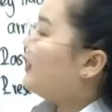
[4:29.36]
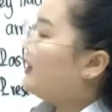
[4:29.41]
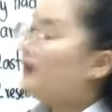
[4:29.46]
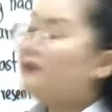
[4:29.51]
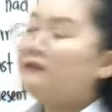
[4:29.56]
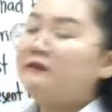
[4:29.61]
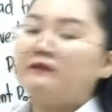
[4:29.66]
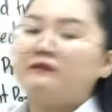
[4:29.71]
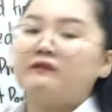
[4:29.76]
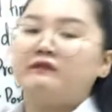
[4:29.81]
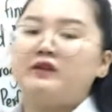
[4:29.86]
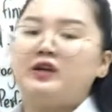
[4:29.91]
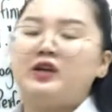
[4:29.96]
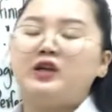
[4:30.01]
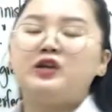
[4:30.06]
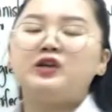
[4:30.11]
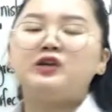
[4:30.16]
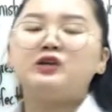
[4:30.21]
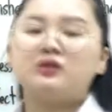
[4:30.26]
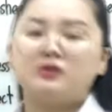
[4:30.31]
if
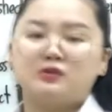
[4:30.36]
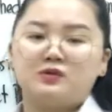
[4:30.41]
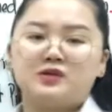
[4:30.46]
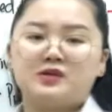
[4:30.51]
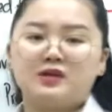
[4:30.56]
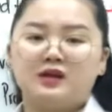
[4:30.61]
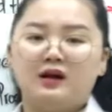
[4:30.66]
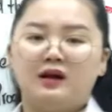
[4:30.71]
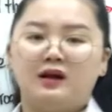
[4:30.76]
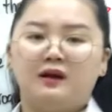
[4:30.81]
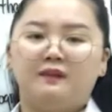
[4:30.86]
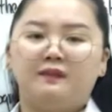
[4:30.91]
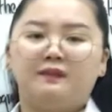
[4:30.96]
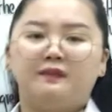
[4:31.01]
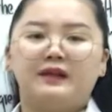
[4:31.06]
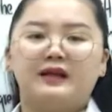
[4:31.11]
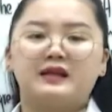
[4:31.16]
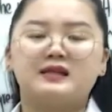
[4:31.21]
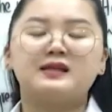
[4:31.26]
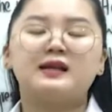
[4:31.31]
we use
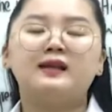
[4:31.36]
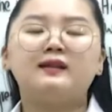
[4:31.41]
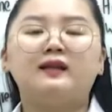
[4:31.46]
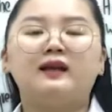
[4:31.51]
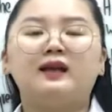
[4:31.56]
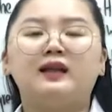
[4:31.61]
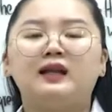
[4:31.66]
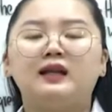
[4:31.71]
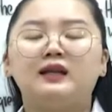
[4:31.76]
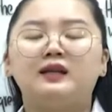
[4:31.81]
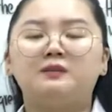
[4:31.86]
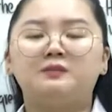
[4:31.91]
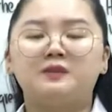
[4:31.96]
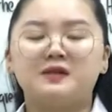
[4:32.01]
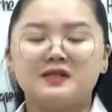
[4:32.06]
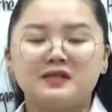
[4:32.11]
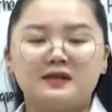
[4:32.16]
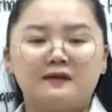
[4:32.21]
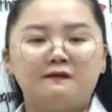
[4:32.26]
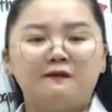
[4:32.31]
that sentence in the
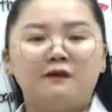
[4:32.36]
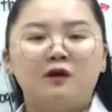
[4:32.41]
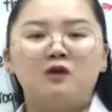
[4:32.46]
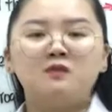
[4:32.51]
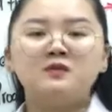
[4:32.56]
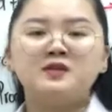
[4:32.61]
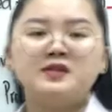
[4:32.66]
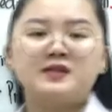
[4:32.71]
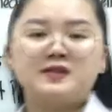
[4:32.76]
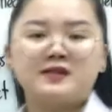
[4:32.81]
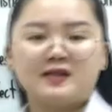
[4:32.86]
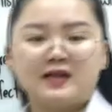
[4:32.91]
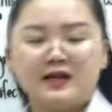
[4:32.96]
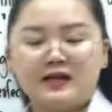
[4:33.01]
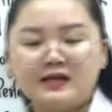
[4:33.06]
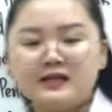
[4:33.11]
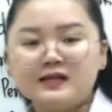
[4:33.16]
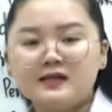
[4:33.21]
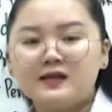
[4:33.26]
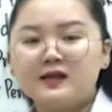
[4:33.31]
present form, she
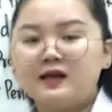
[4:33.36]
says,